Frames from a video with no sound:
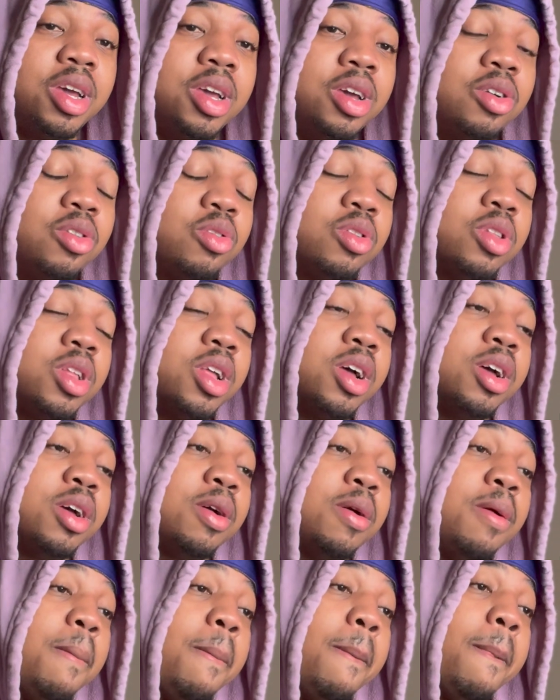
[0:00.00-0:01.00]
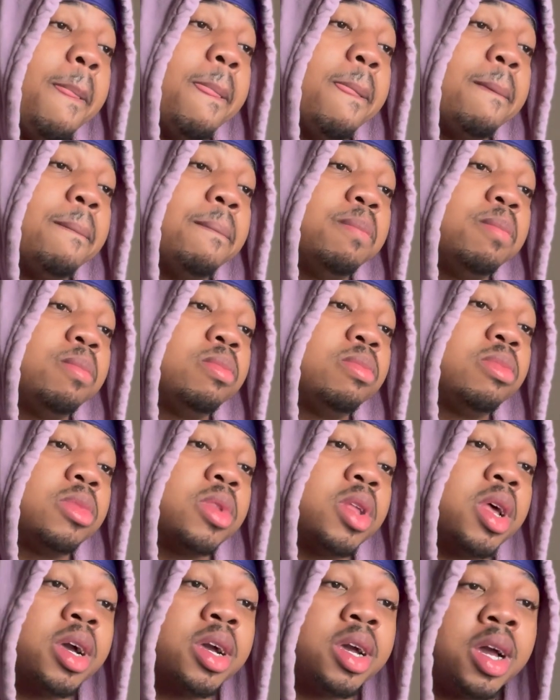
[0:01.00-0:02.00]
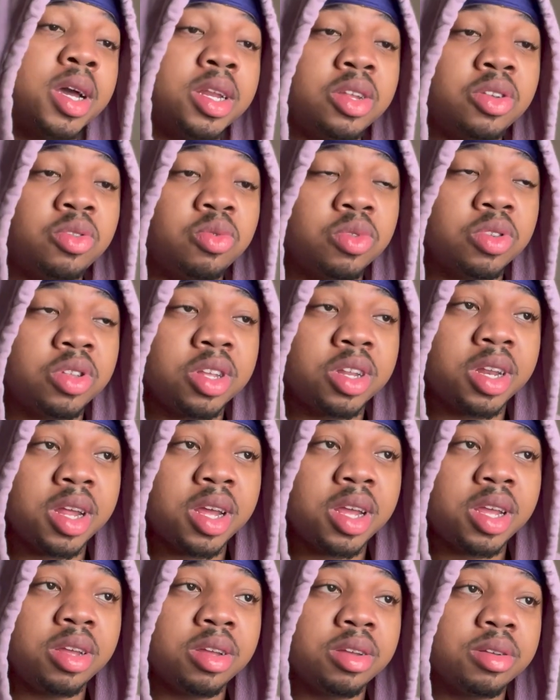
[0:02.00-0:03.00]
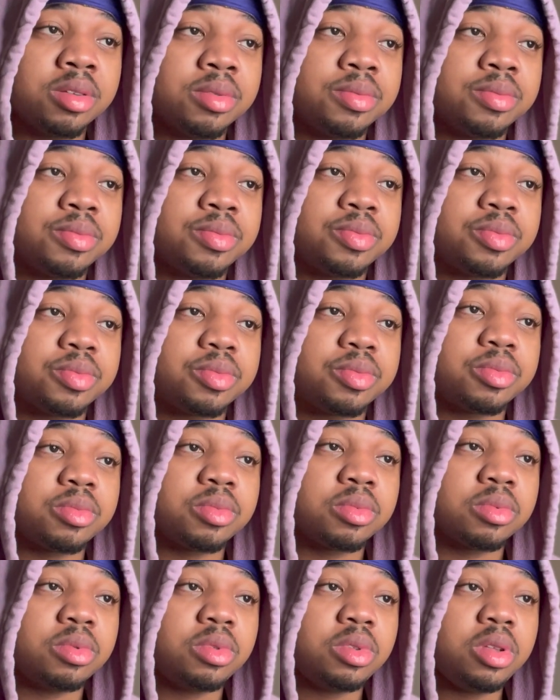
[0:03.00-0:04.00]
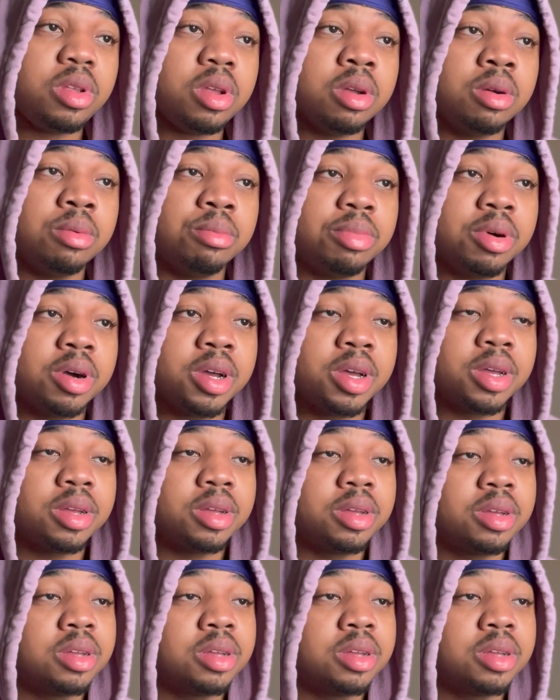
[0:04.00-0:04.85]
ain't gonna lie. I got this one today, but, you know